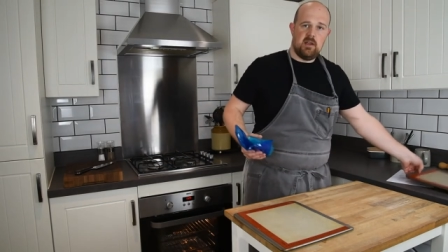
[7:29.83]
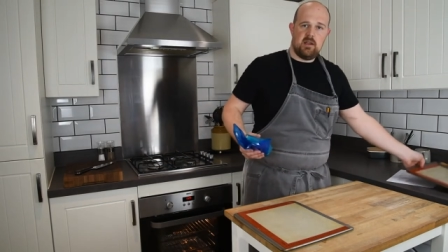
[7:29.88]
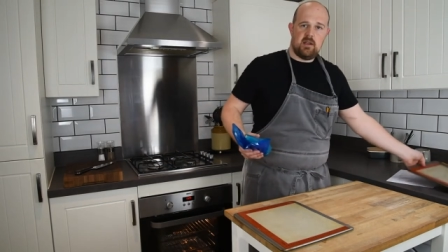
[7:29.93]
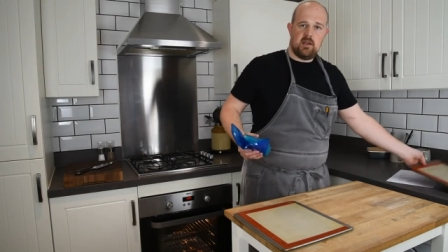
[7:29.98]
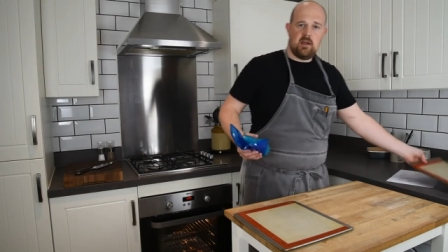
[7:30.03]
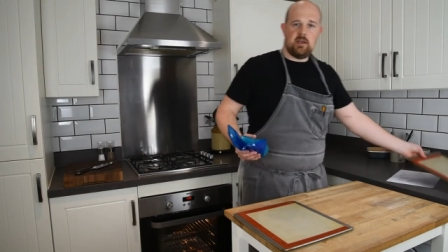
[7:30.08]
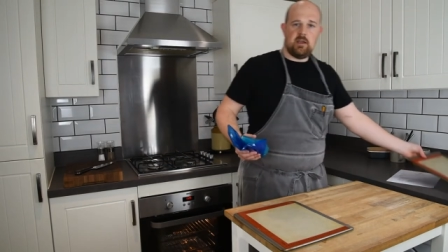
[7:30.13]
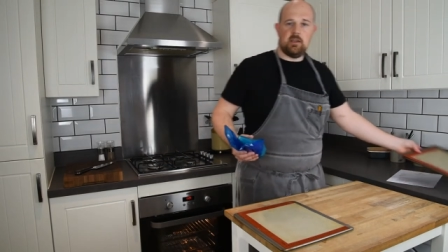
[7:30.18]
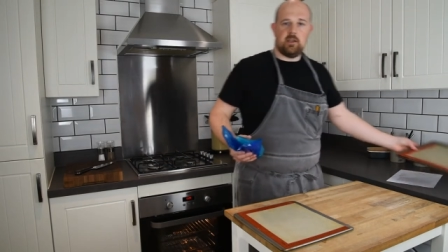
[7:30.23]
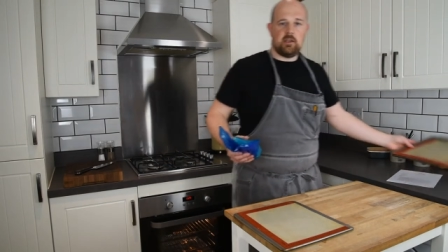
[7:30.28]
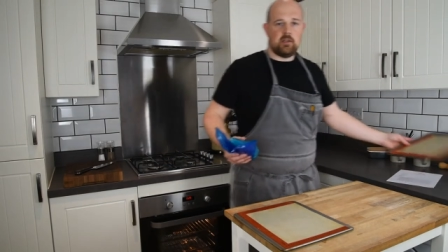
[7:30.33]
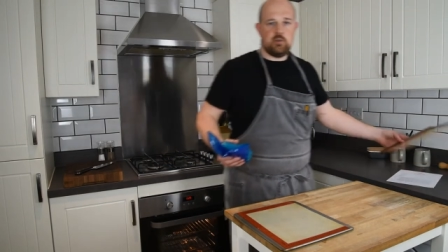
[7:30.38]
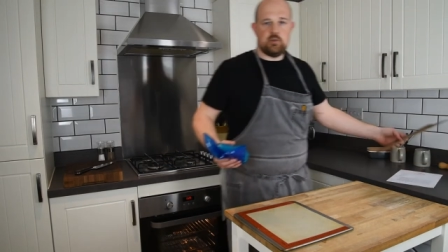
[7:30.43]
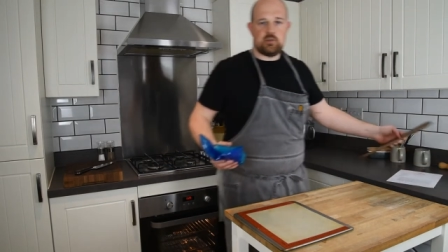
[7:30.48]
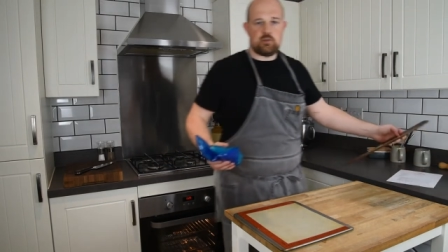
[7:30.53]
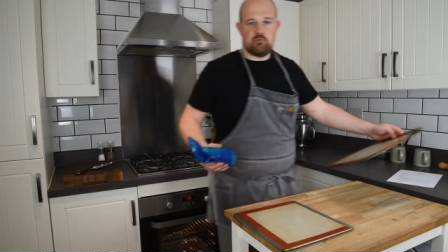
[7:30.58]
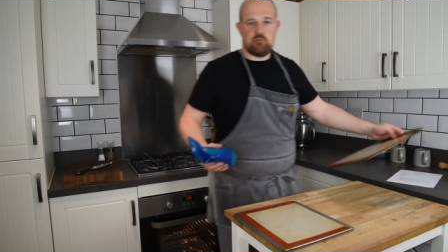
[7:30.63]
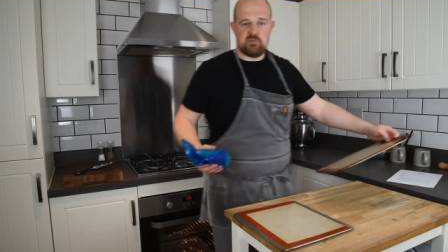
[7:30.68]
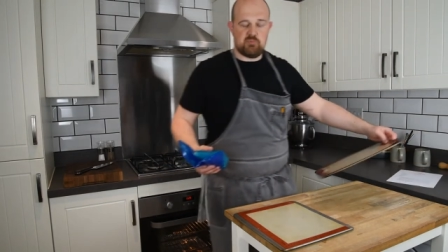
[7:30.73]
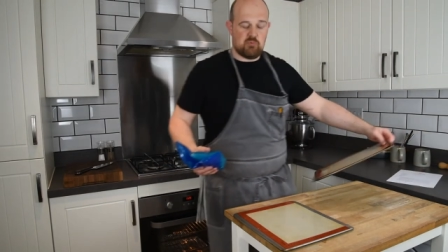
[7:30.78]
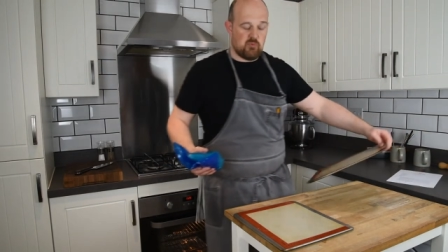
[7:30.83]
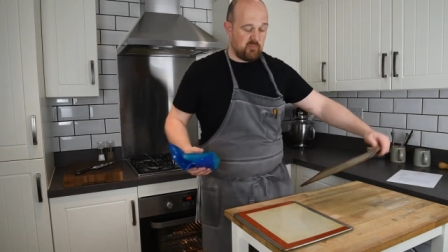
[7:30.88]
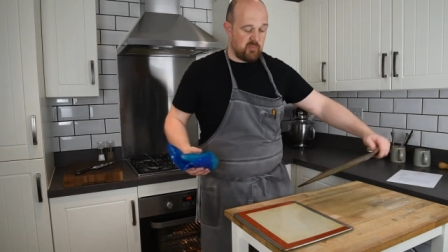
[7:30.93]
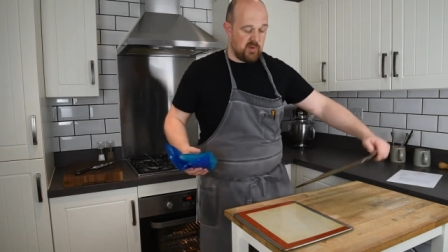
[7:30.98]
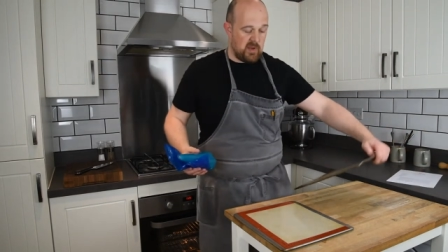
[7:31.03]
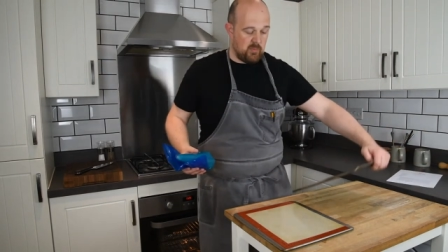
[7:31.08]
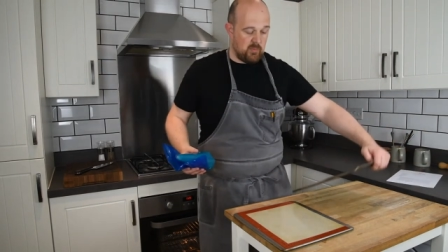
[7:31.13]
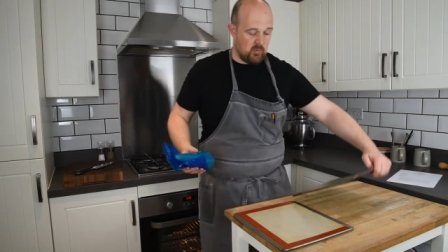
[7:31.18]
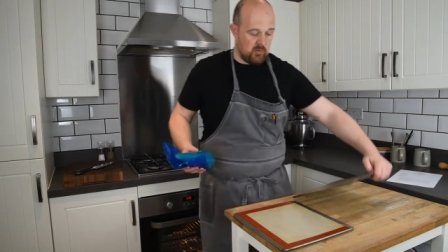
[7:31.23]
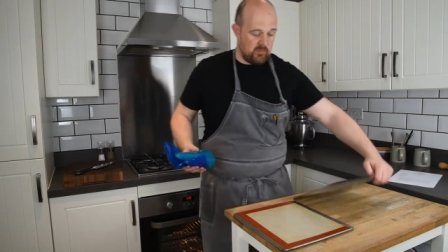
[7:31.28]
Uh, you can use greaseproof
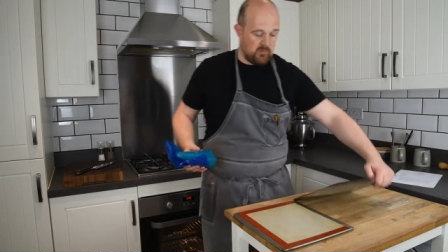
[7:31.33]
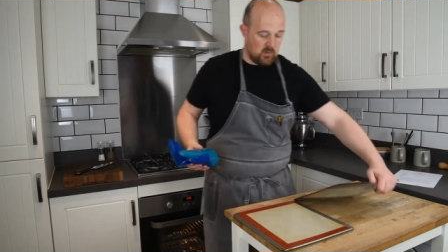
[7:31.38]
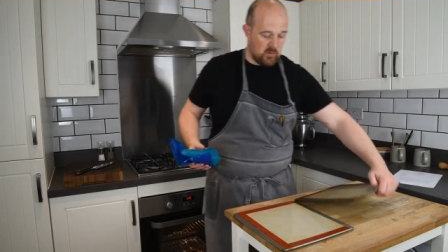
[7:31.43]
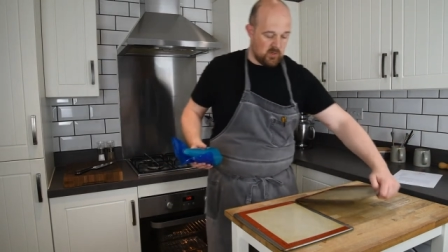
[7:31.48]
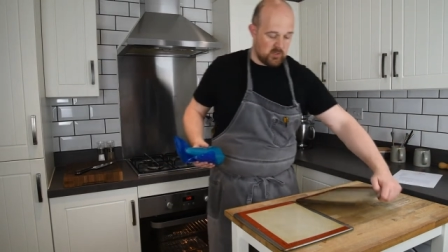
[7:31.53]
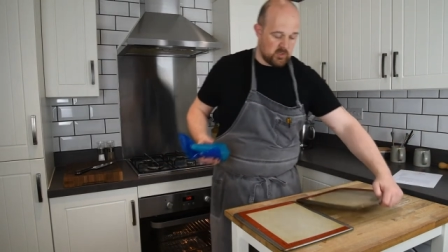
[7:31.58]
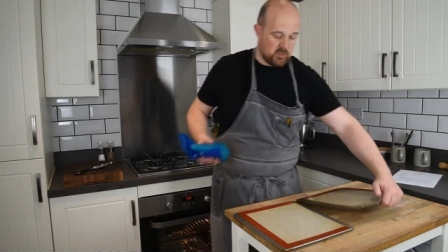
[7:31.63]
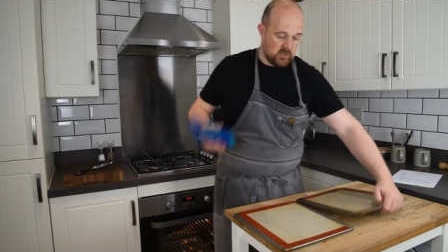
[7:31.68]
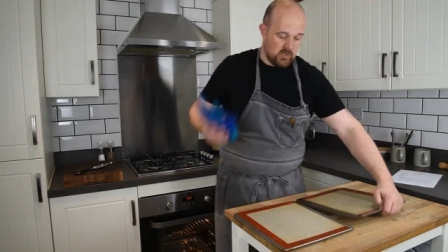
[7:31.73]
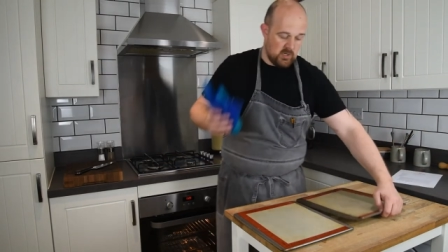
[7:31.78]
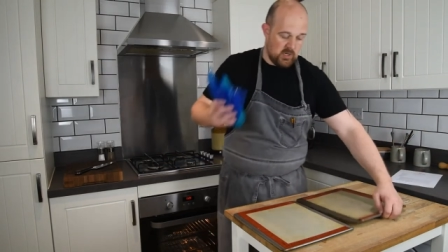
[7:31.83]
paper if you wish.